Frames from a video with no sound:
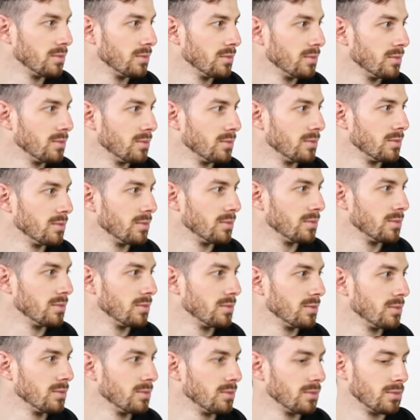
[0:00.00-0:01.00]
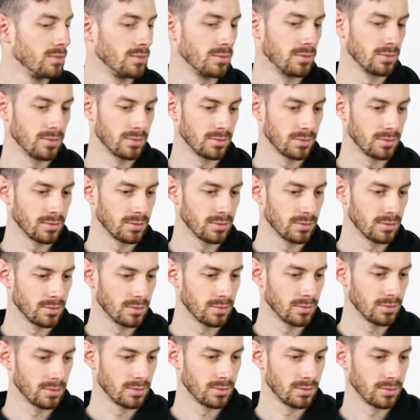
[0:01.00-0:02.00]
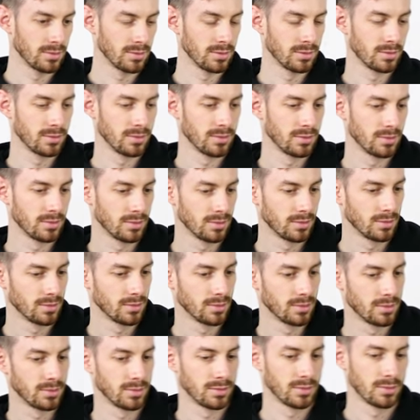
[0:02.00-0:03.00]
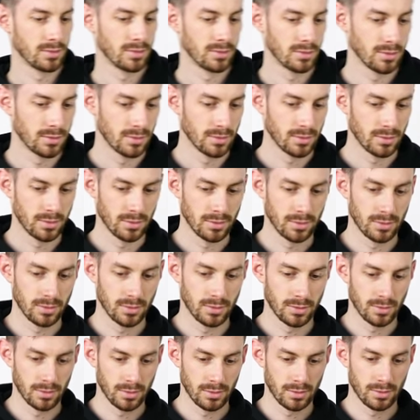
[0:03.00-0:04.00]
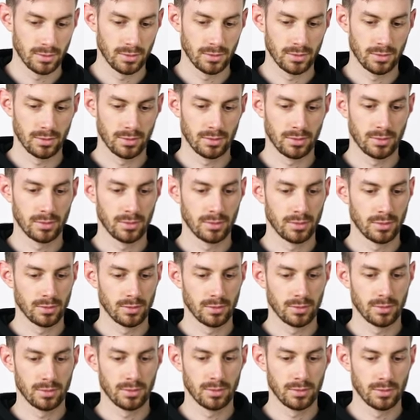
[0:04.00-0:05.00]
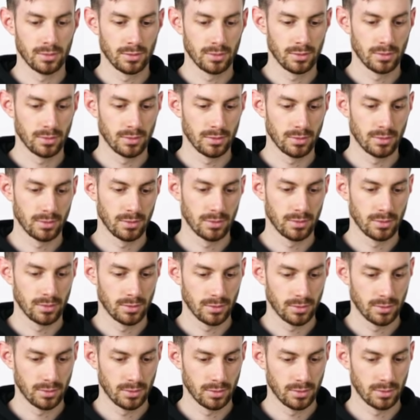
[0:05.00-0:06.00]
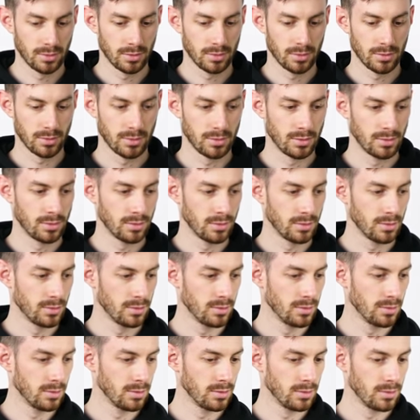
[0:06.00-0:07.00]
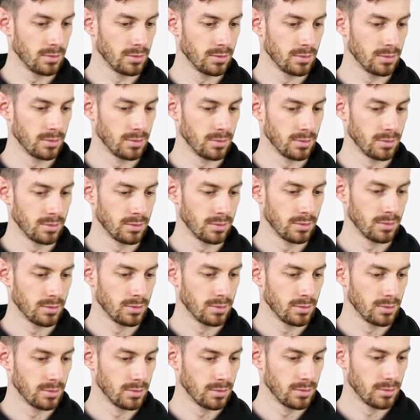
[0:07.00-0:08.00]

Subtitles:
This person isn't speaking.